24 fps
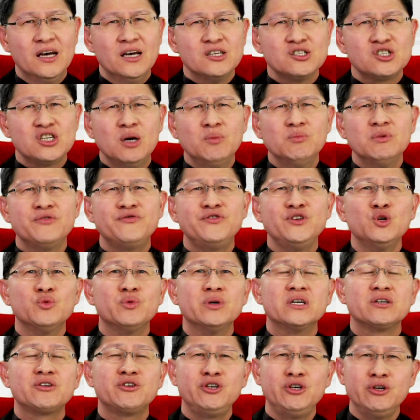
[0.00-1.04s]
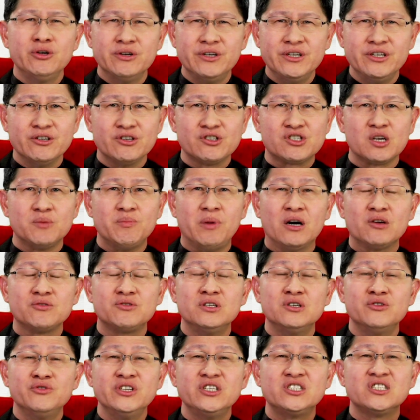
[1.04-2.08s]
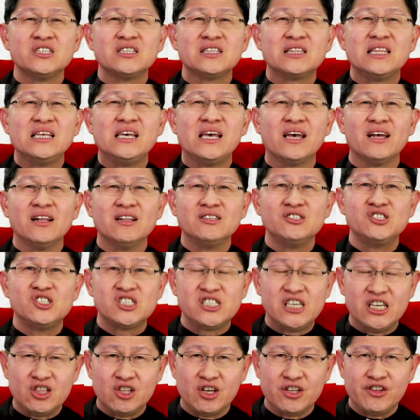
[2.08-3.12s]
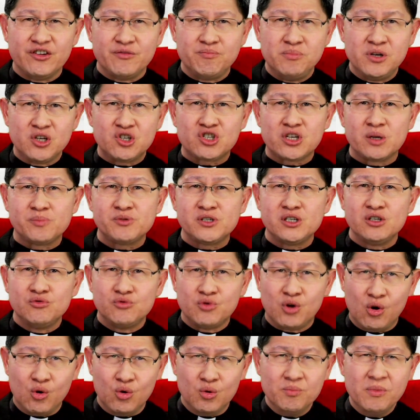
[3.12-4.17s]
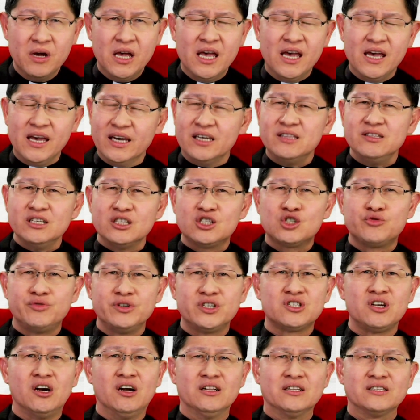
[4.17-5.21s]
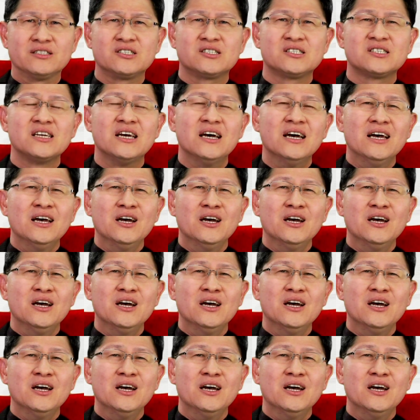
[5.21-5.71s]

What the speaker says: Some of you were curious about the recently held Synod of Bishops in Rome and its results,